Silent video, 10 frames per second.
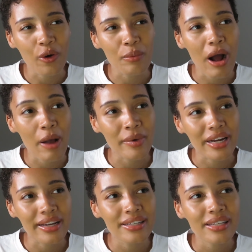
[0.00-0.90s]
old apartment
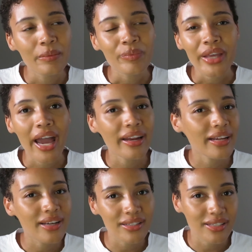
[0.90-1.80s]
is, and
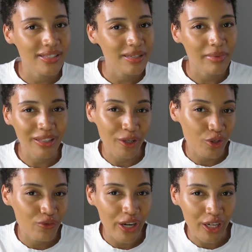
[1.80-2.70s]
it doesn't seem like they're
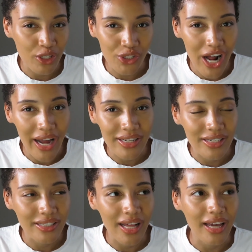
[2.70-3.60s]
fucking trying
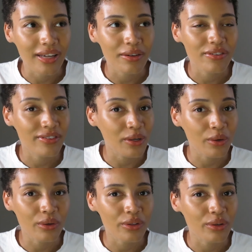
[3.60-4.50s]
to like
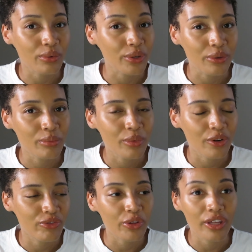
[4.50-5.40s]
fill the room or
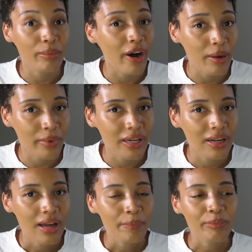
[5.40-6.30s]
fill the apartment,
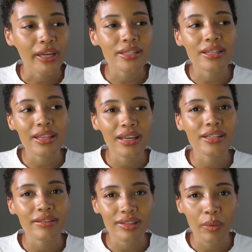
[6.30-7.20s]
because the thing
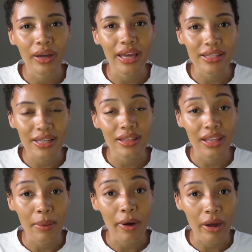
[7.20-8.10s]
is, if someone gets
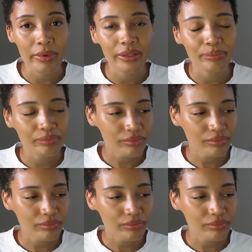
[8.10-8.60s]
the apartment,